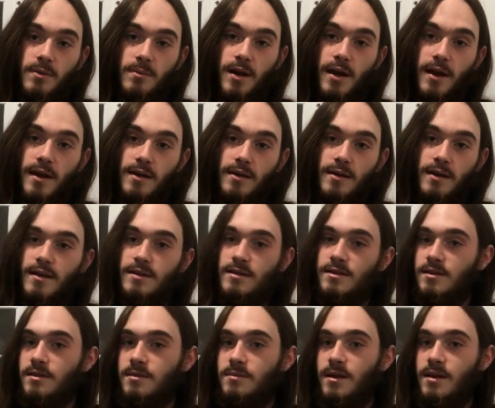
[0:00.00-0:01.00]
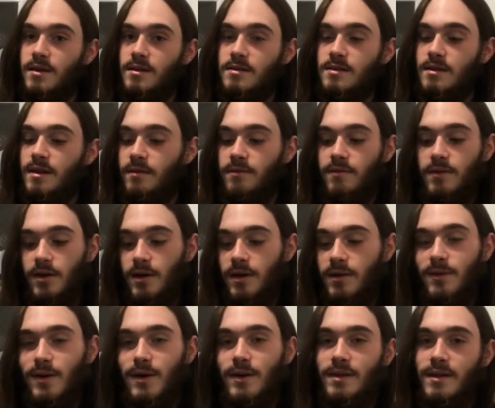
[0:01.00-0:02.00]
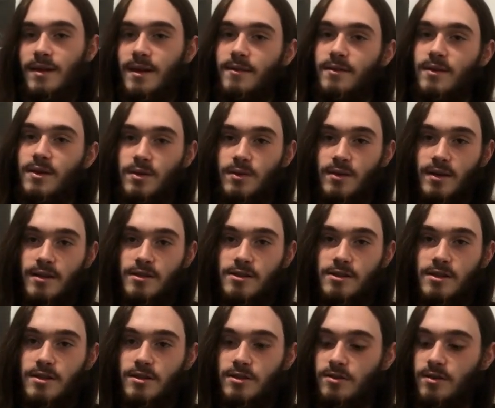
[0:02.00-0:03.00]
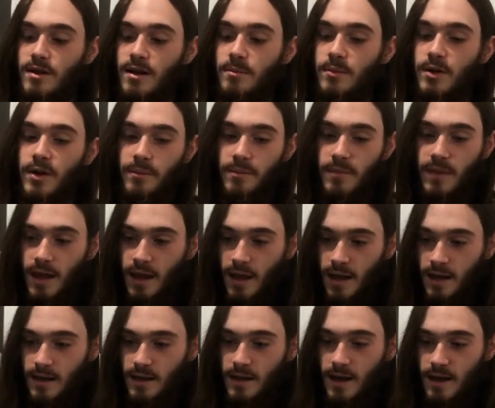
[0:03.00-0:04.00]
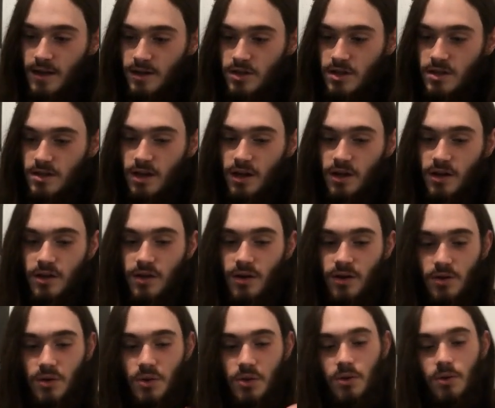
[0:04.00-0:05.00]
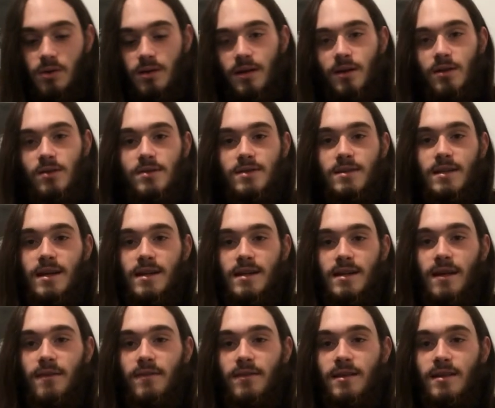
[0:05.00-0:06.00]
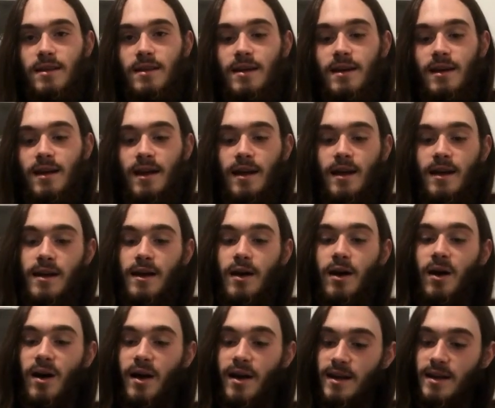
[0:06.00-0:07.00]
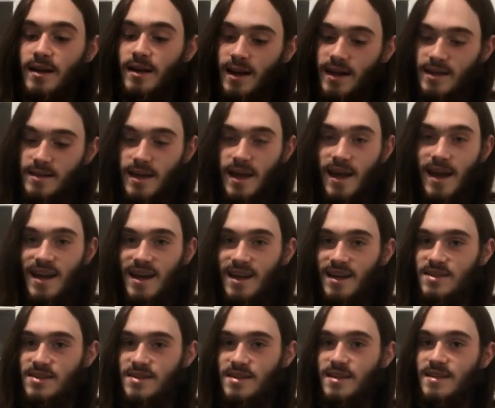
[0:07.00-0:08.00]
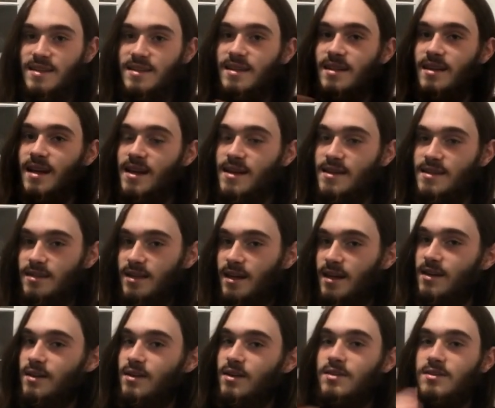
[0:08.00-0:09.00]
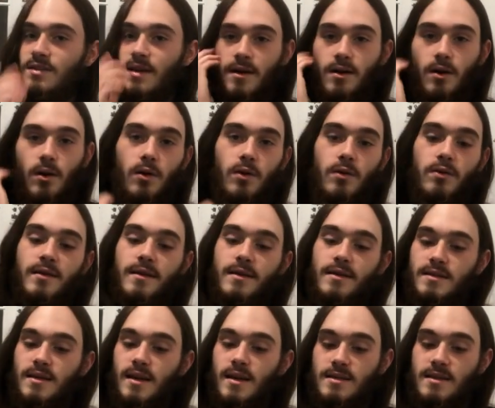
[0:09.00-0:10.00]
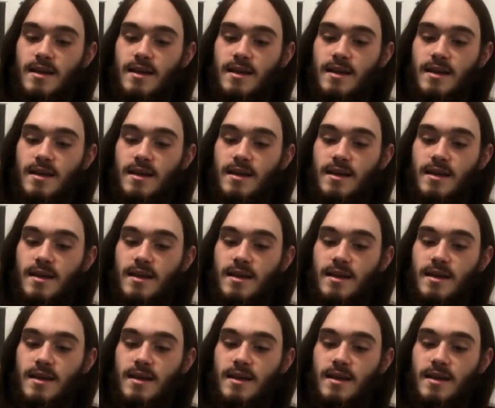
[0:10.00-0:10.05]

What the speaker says: buying classic space. They very rarely have the correct chin strap, but yeah, just a cool little set. Definitely it has aged in today's standards like all these sets